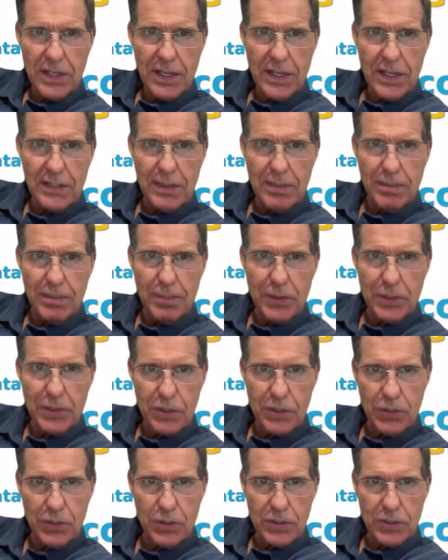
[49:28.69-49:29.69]
And then
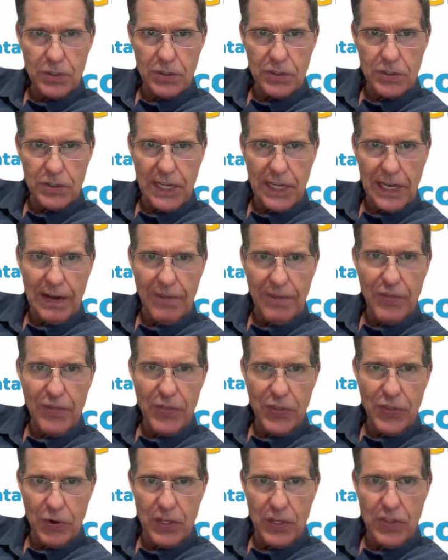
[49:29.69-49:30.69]
producers, I have
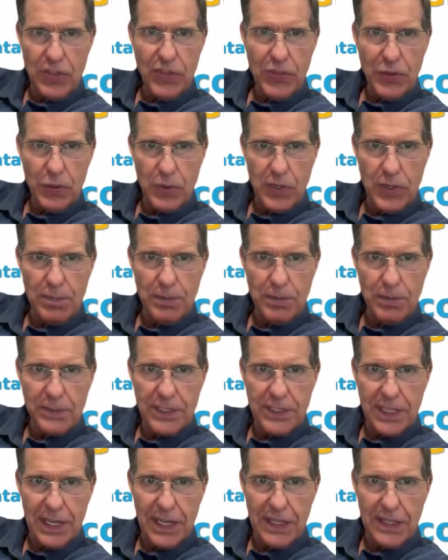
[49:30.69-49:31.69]

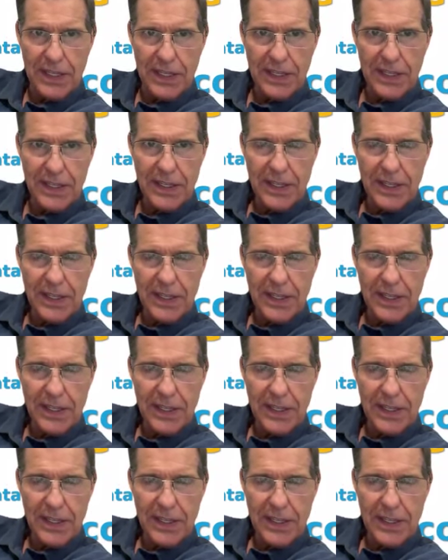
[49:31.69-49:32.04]
33%,